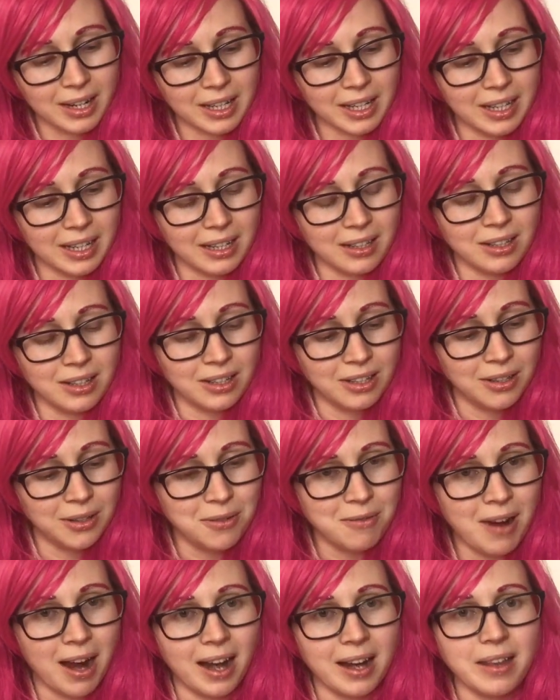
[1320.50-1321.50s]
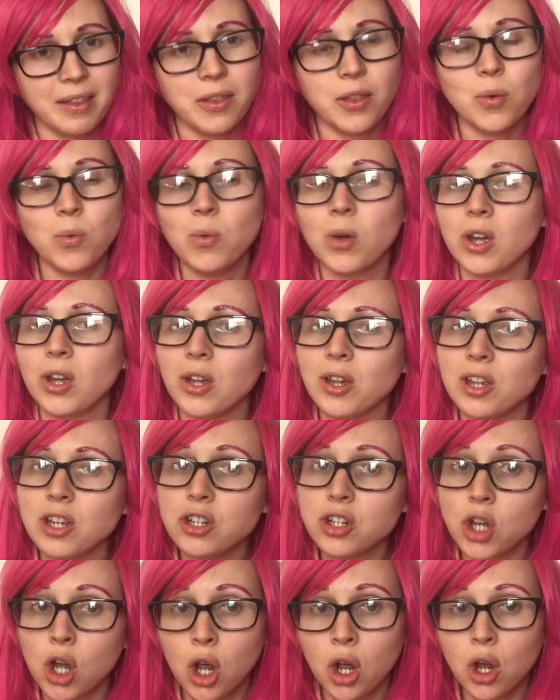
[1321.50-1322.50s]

Can you write the word